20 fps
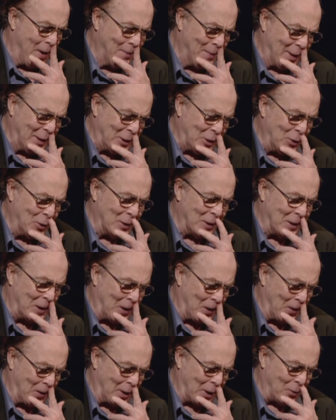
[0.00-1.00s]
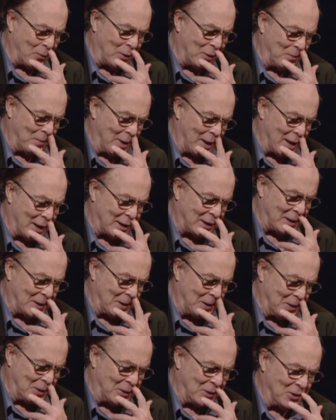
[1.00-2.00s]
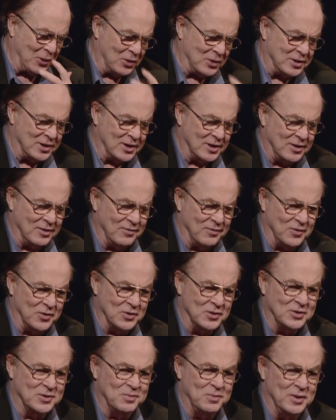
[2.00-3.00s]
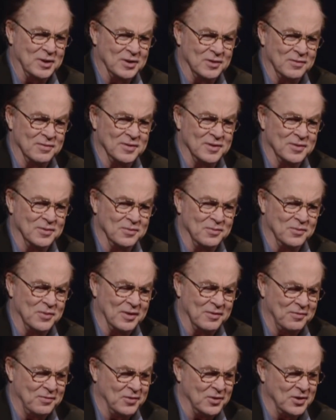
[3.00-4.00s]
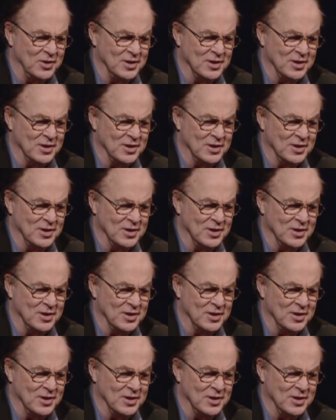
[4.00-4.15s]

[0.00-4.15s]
am I doing here? And I went back and uh, looked at the first bit of uh, rough footage.